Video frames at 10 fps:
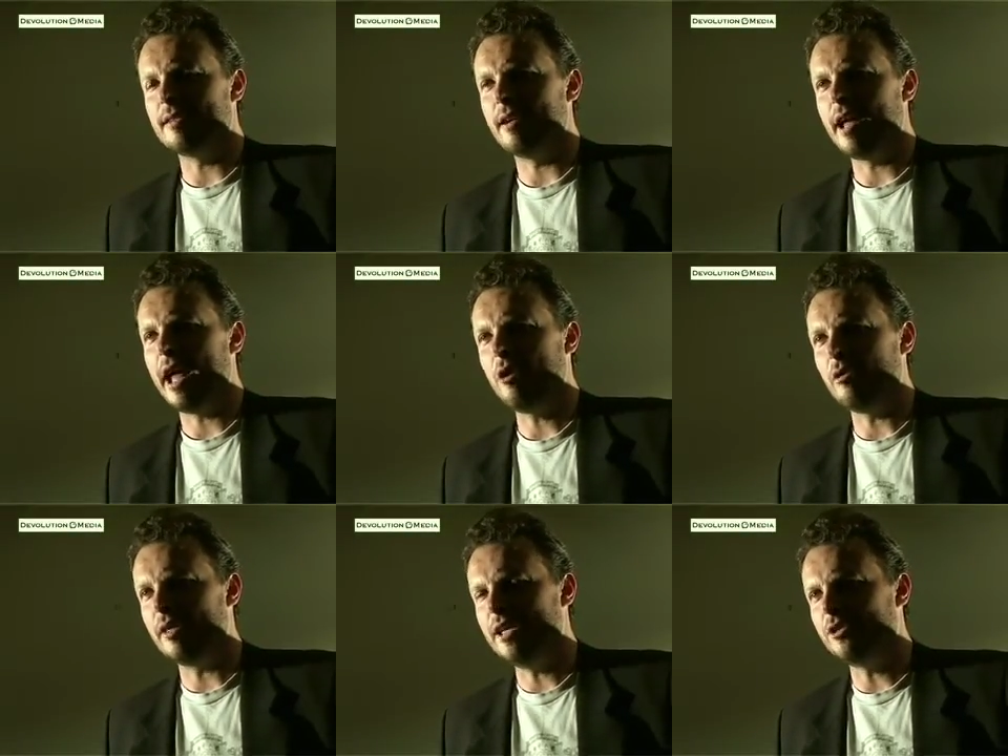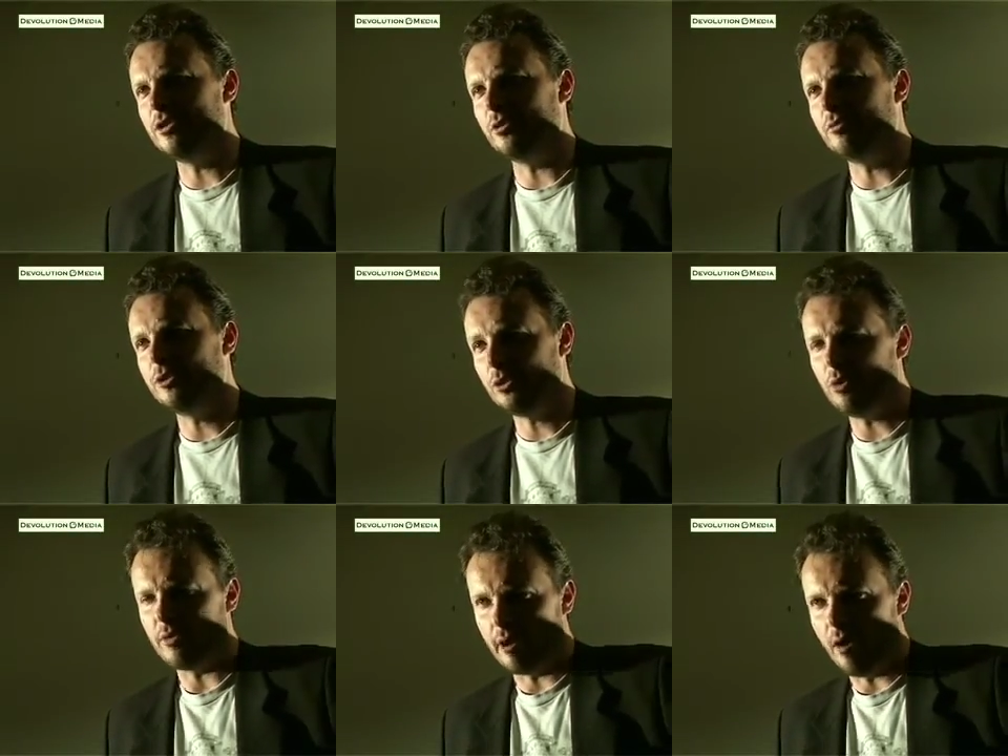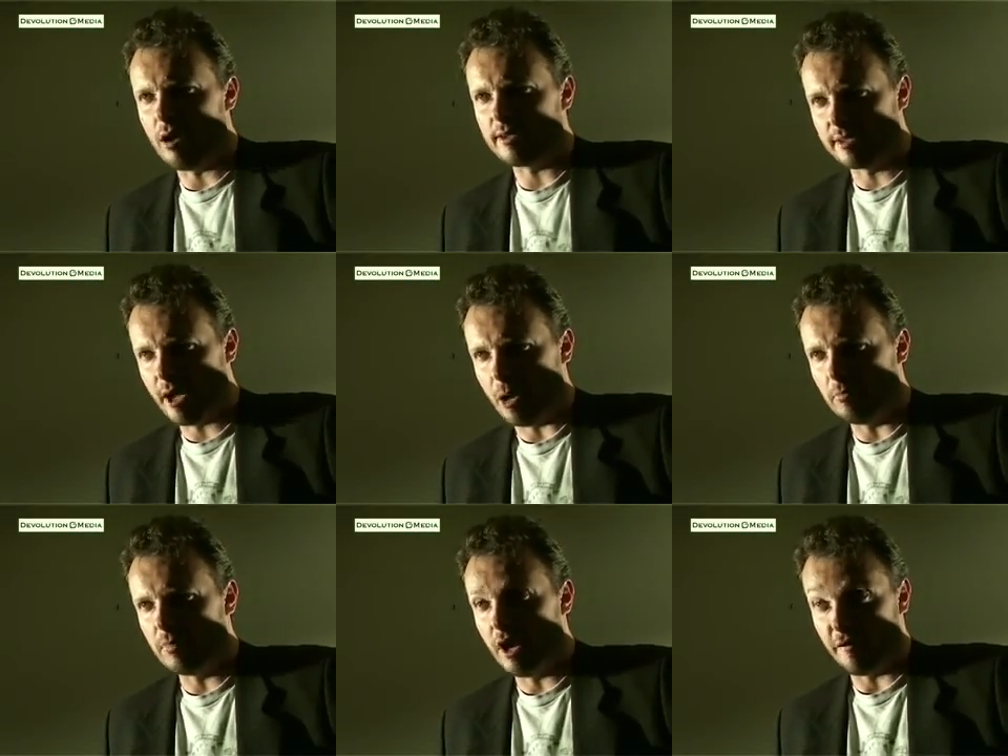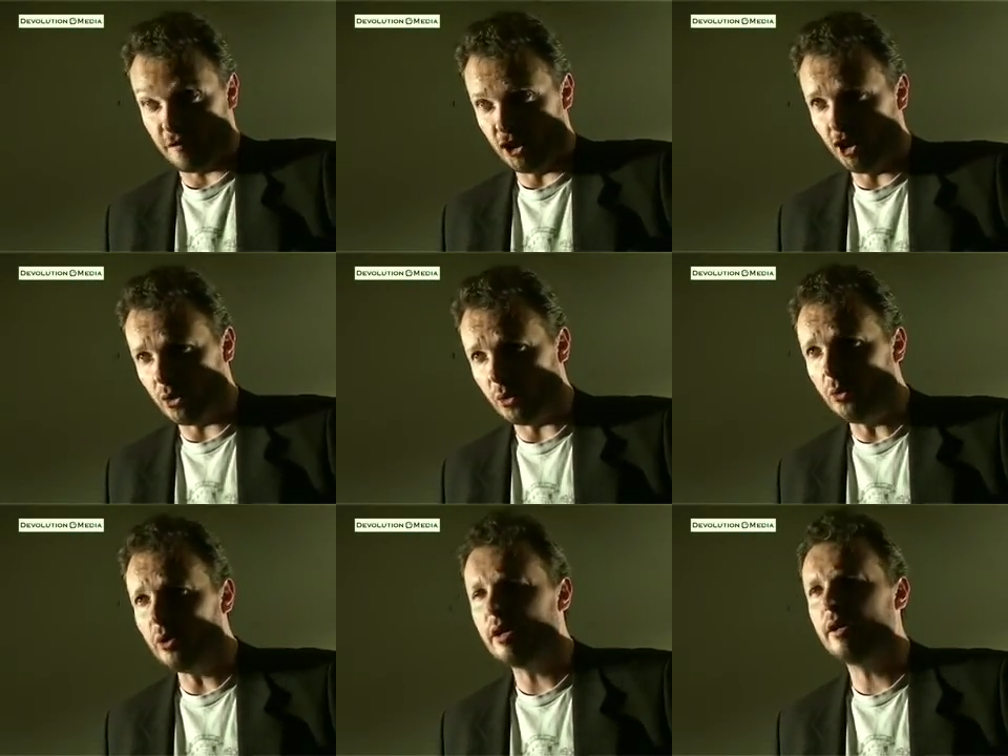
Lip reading: a health issue. Sure, there are some, a few,